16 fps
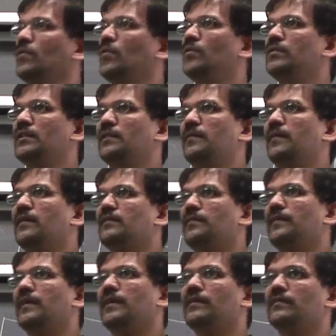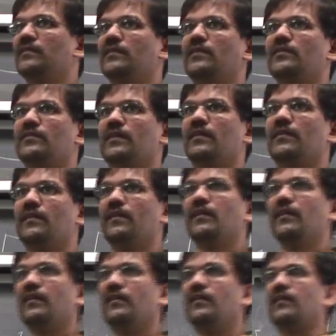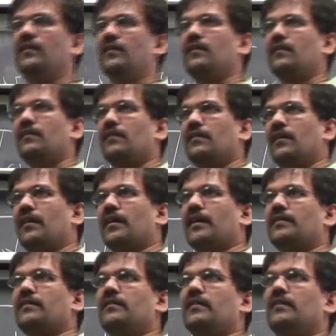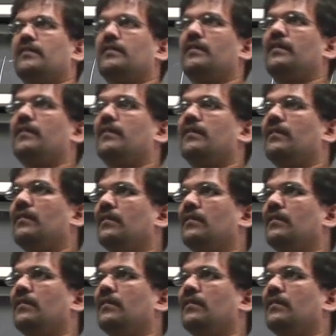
Whose responsibility is it to set the relocation register?